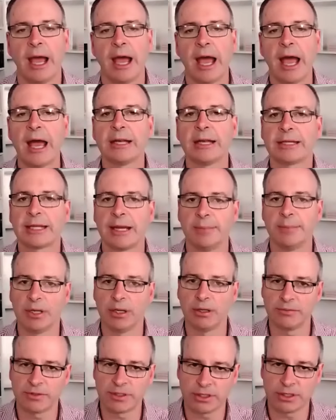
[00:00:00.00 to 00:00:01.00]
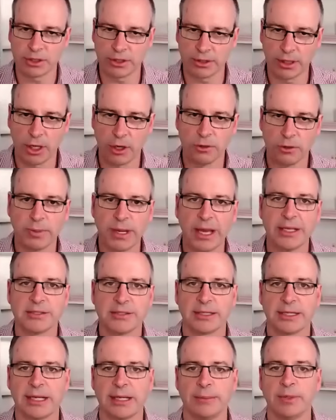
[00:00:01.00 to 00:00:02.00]
aren't coming off such a low base,
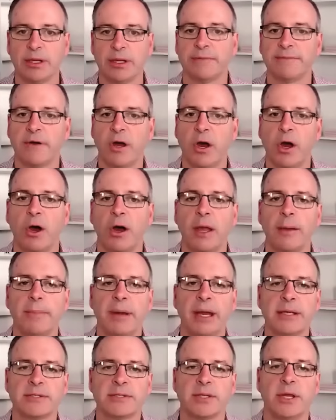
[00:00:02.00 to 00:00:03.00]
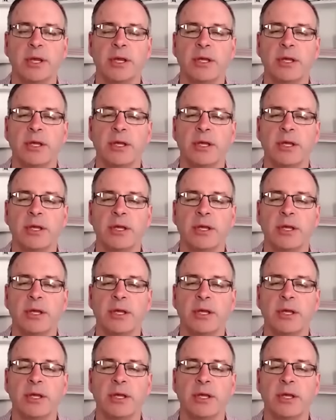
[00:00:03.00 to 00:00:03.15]
they're coming off a higher base.